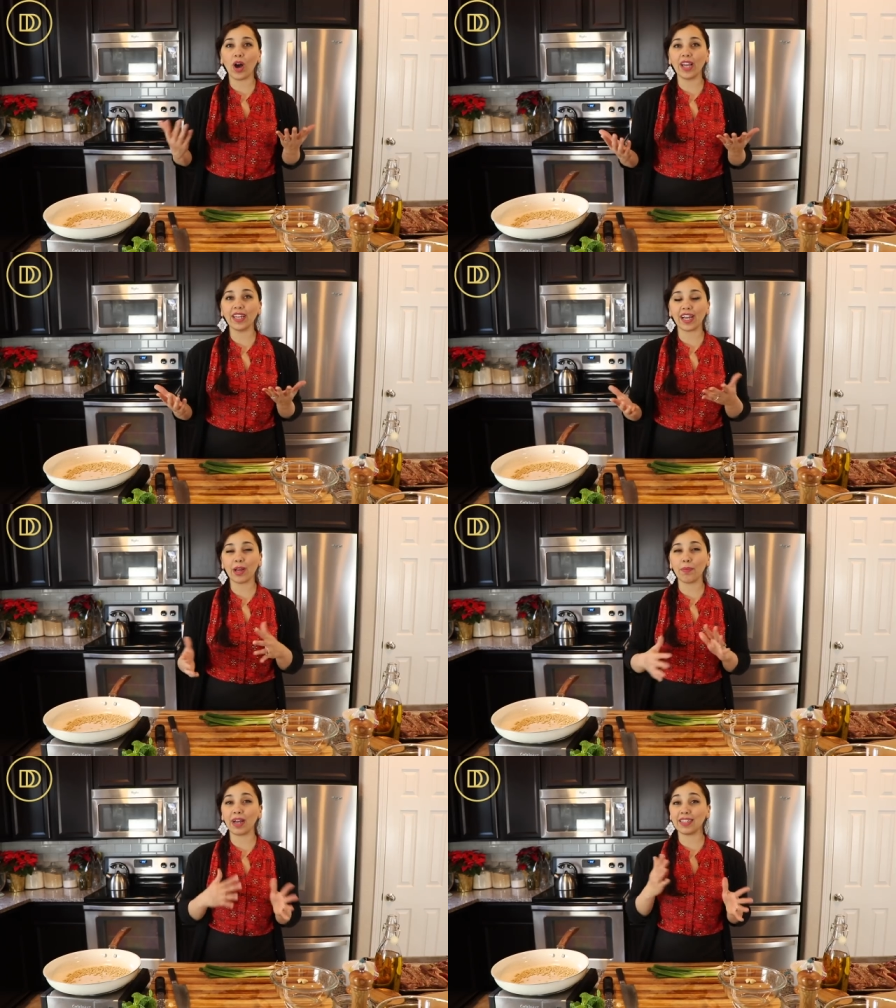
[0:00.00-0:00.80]
why not
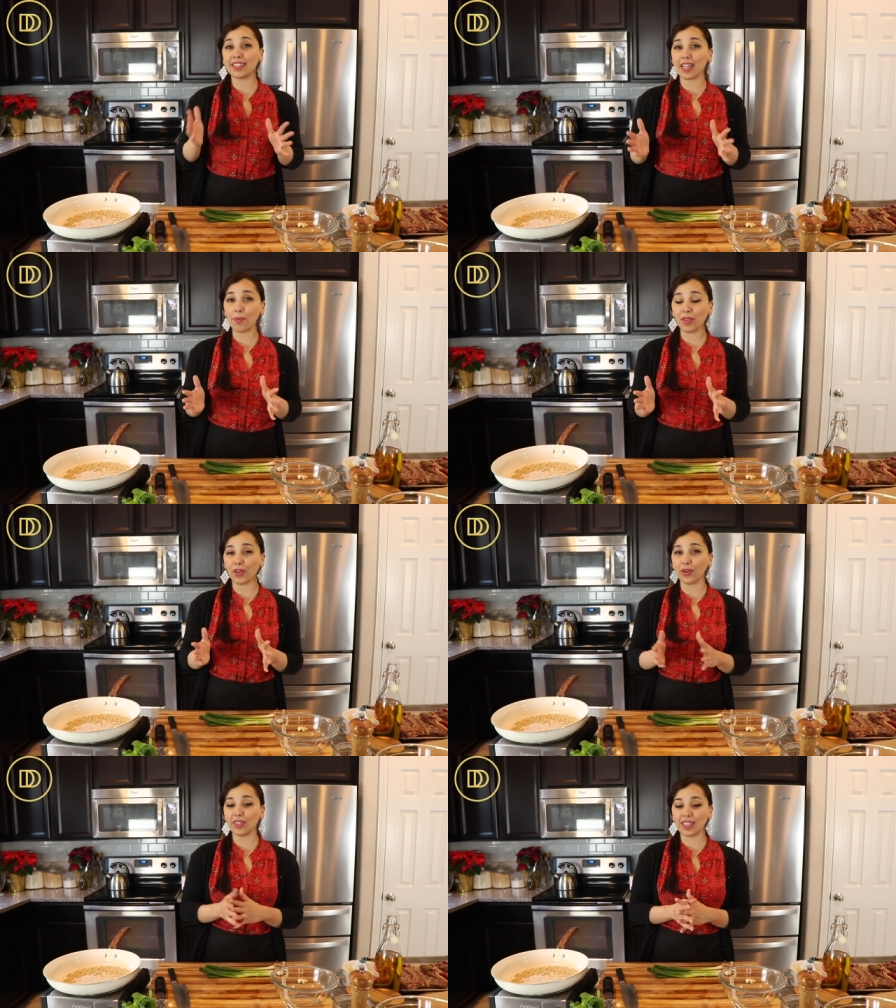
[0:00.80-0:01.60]
combine some of
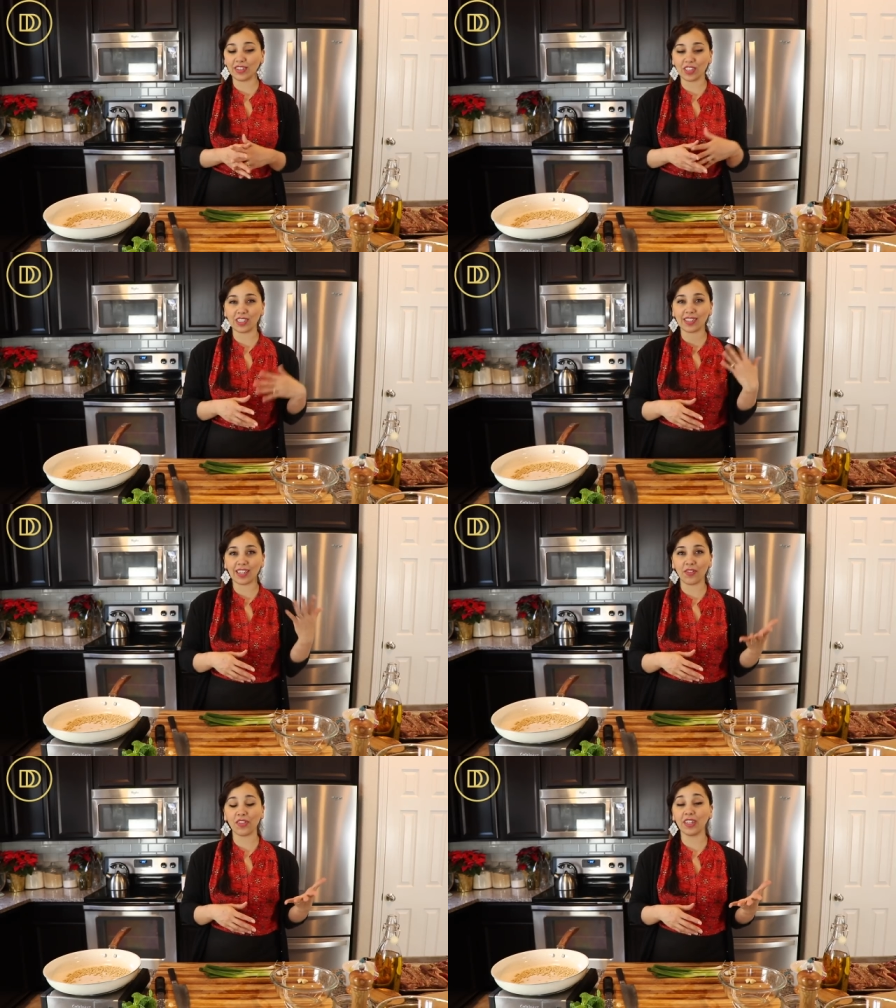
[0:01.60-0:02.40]
those and just
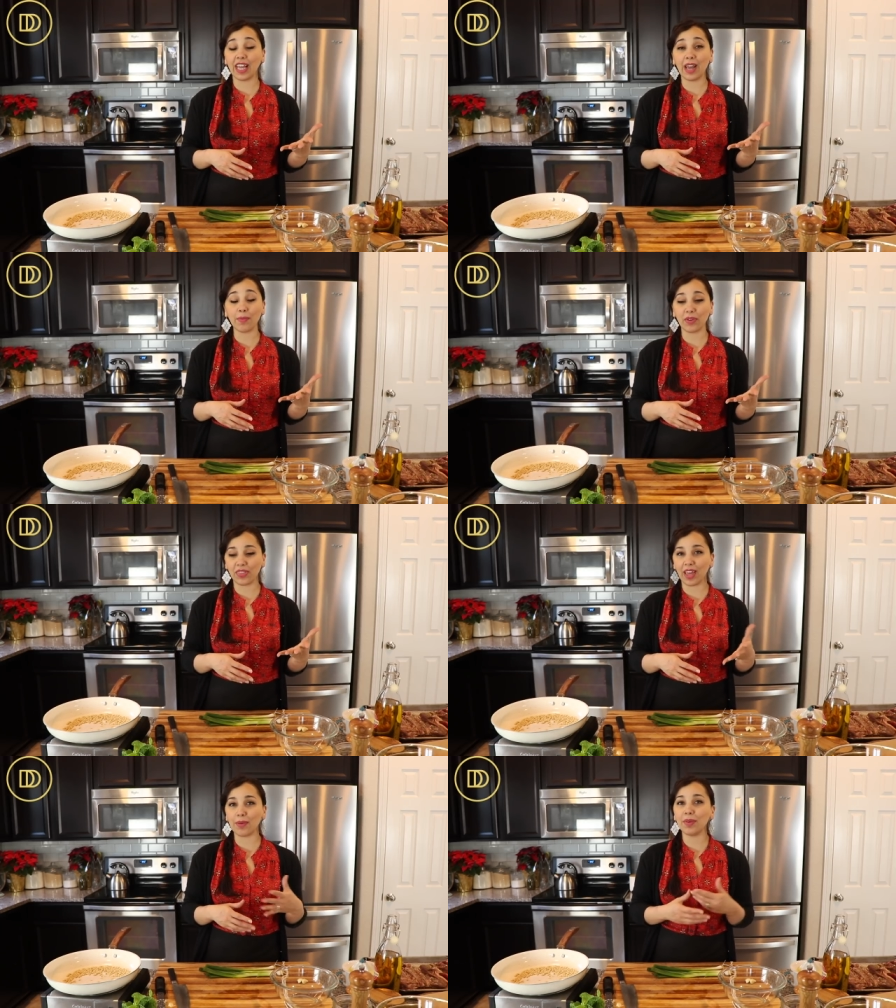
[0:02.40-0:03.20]
stuff the lamb with
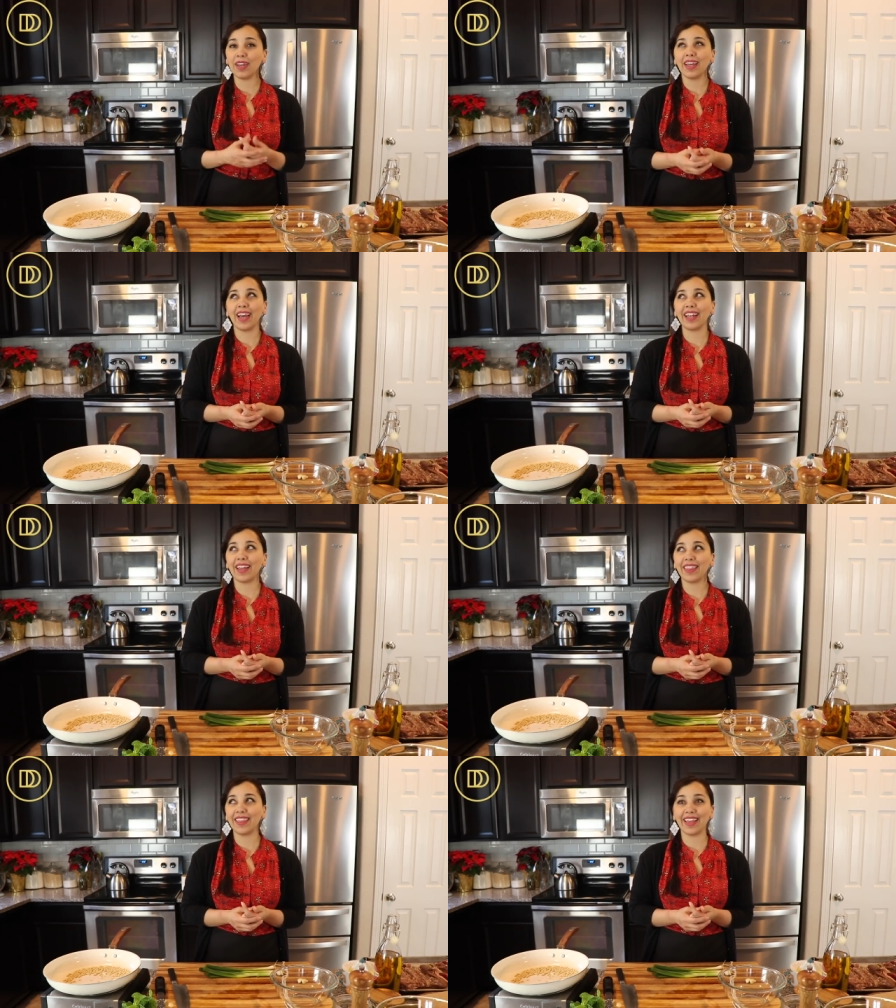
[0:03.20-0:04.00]
them? And
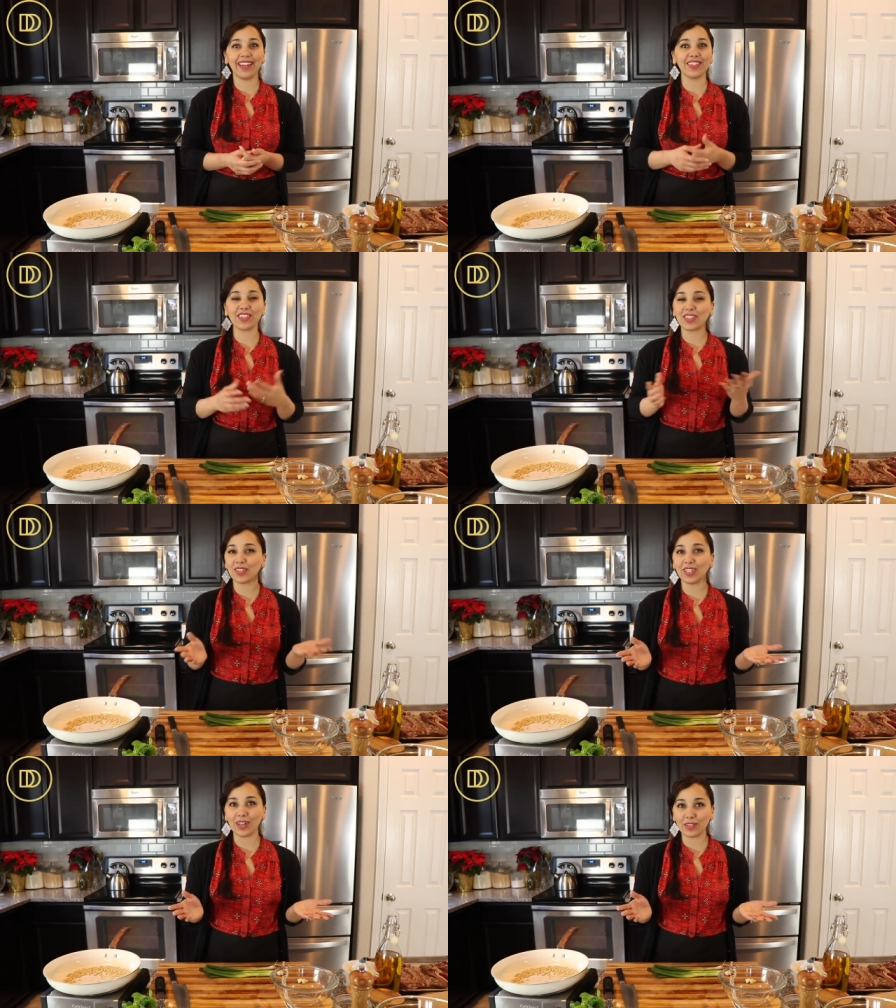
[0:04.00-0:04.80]
it, and it just
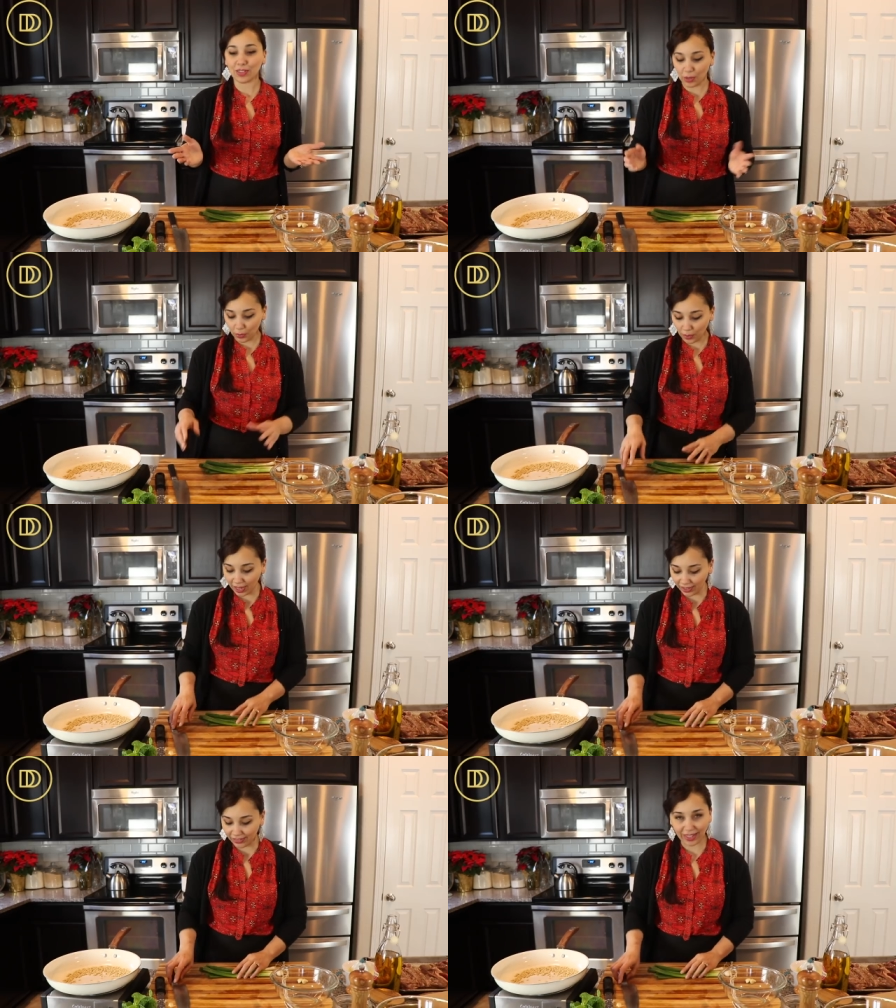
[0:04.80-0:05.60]
turned out so
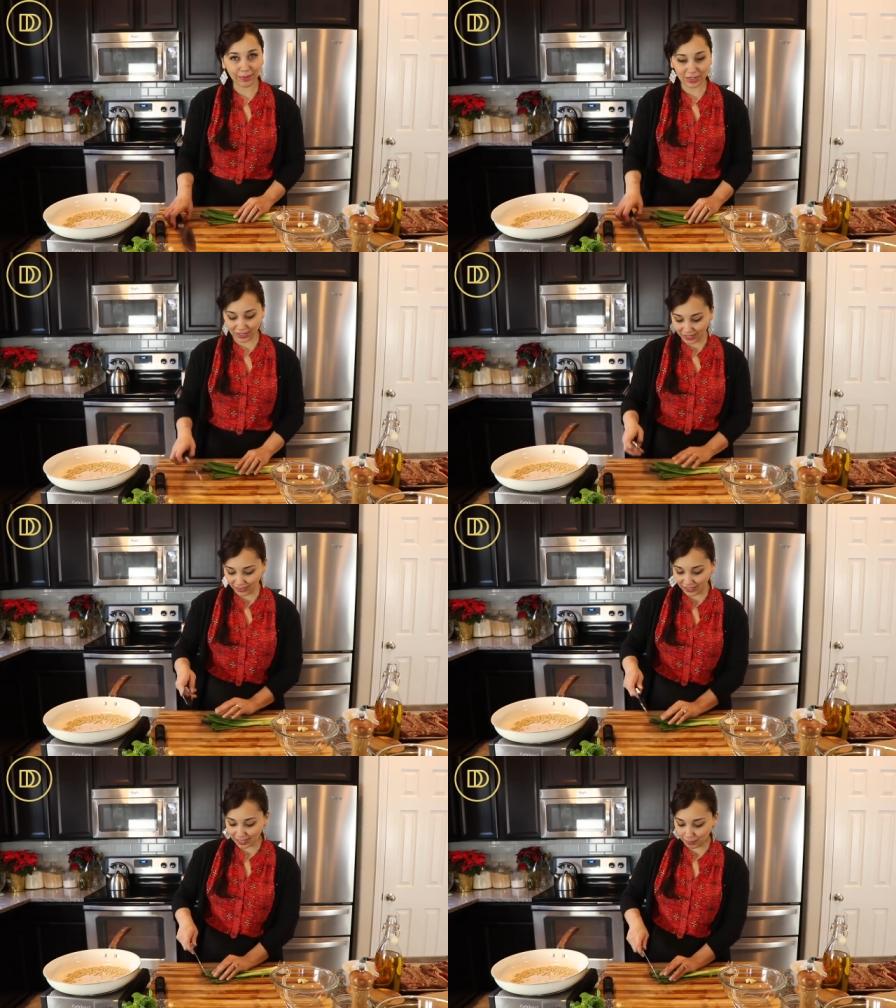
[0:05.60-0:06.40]
well that I'm sharing
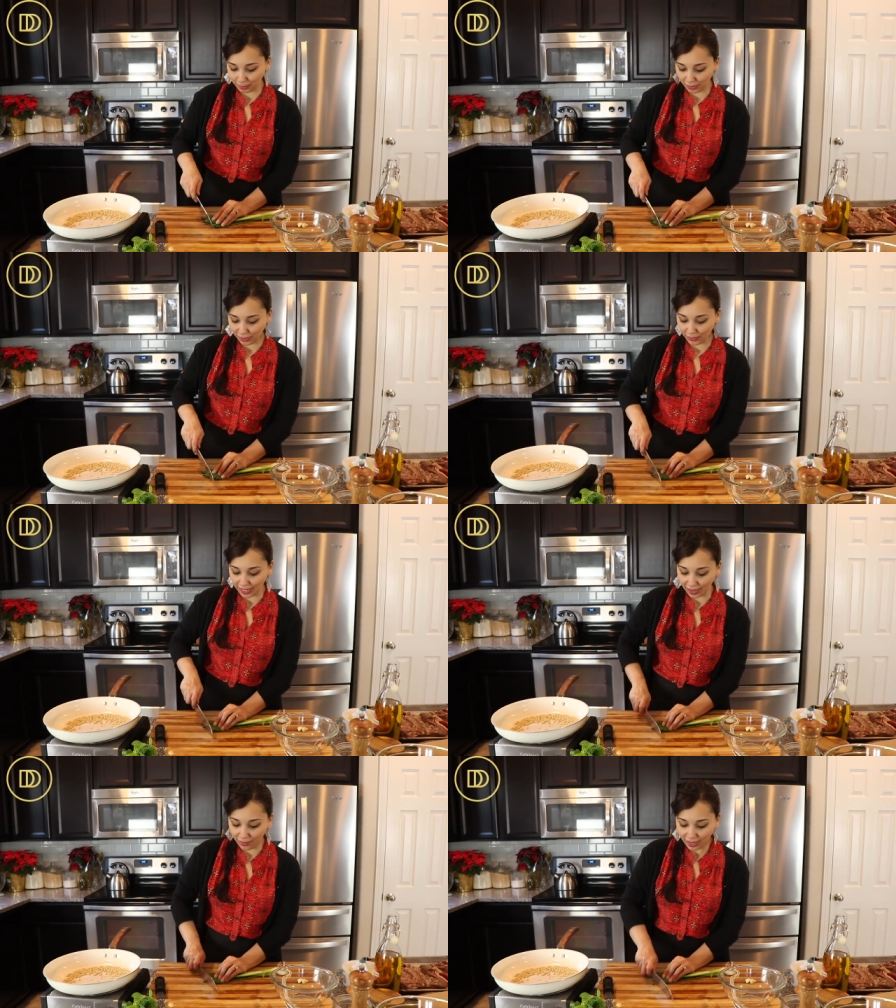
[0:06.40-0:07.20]
the recipe with you
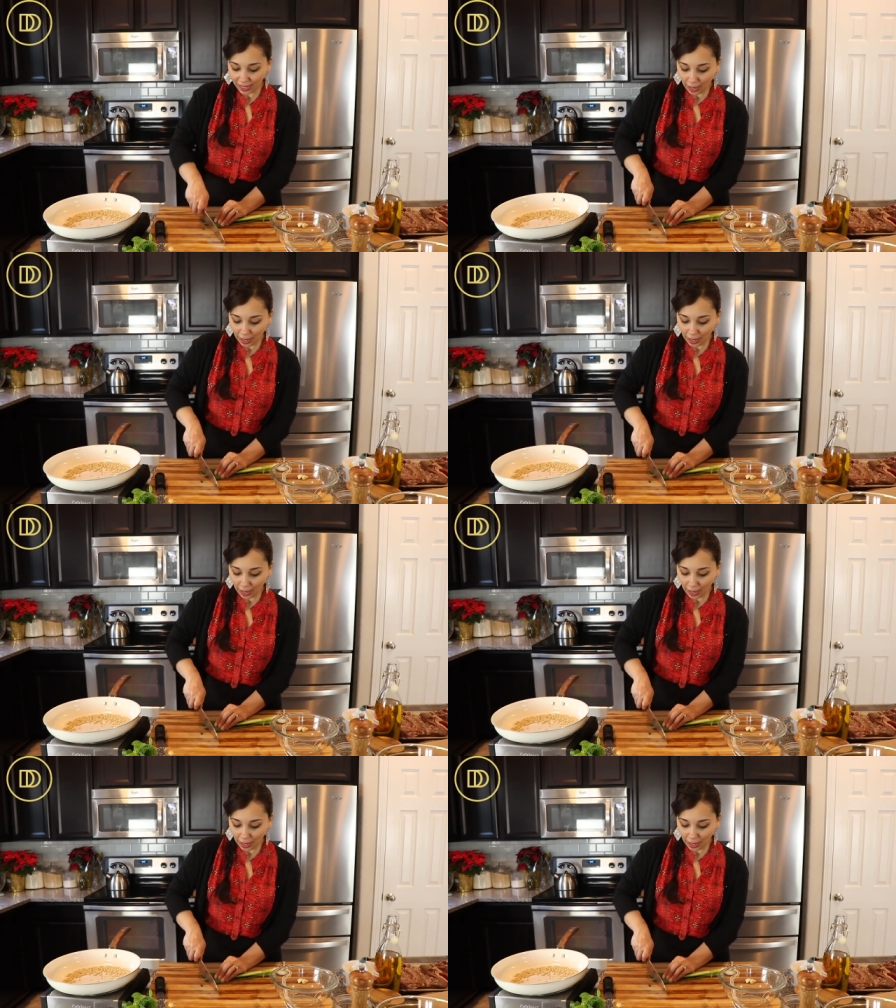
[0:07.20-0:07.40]
now.